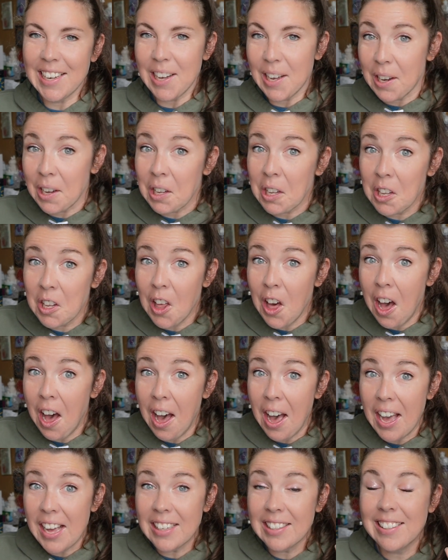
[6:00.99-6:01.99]
a
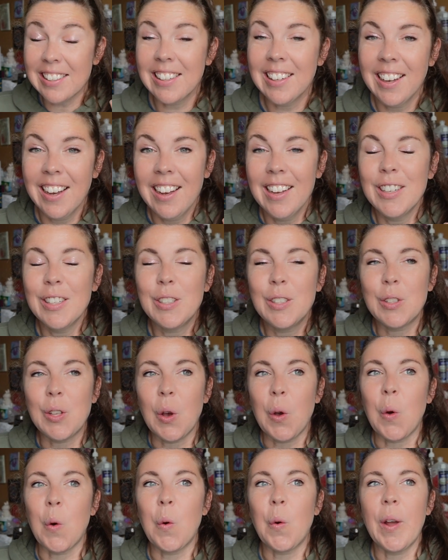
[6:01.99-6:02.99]
lot.
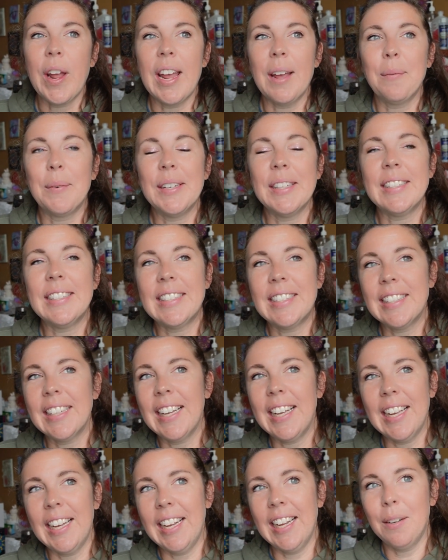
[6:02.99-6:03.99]
So it was
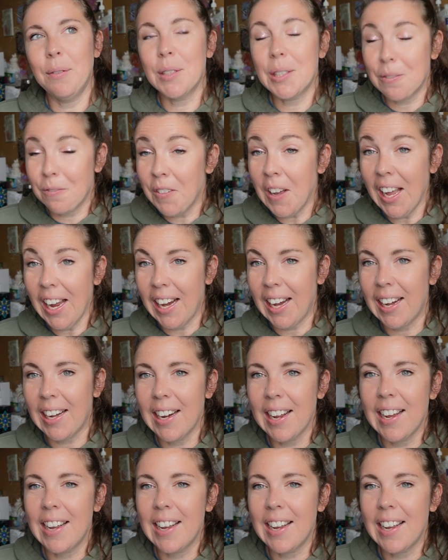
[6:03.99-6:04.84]
fine.